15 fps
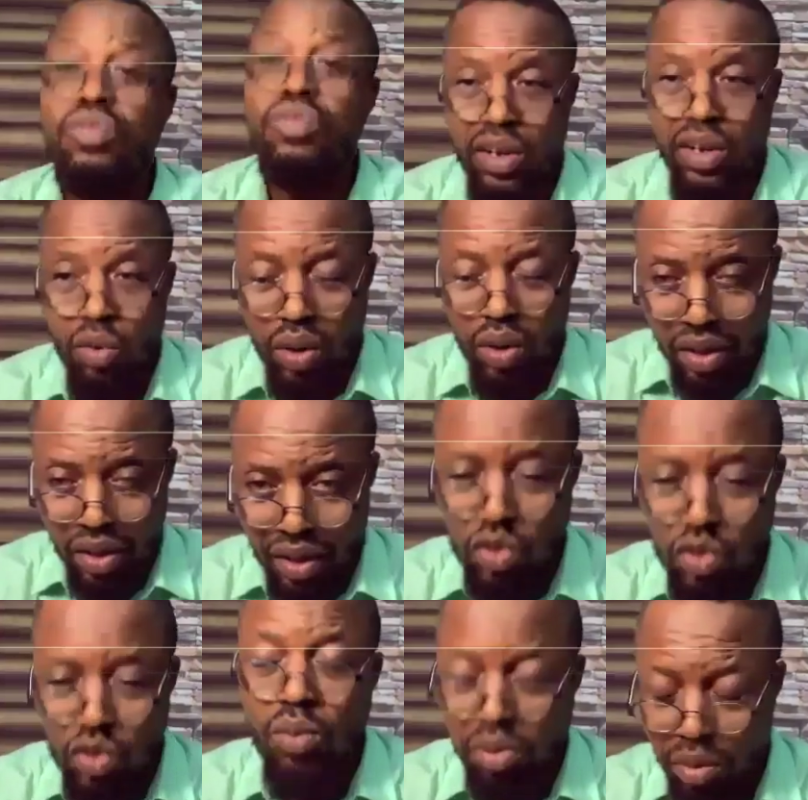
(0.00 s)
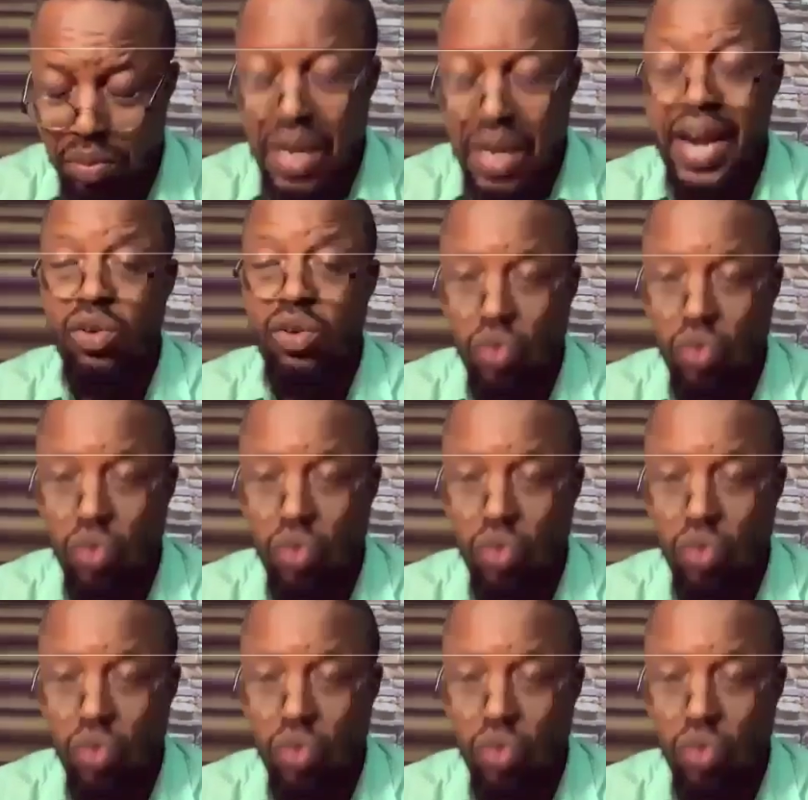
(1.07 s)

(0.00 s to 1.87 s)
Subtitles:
very well, at some point, me I knew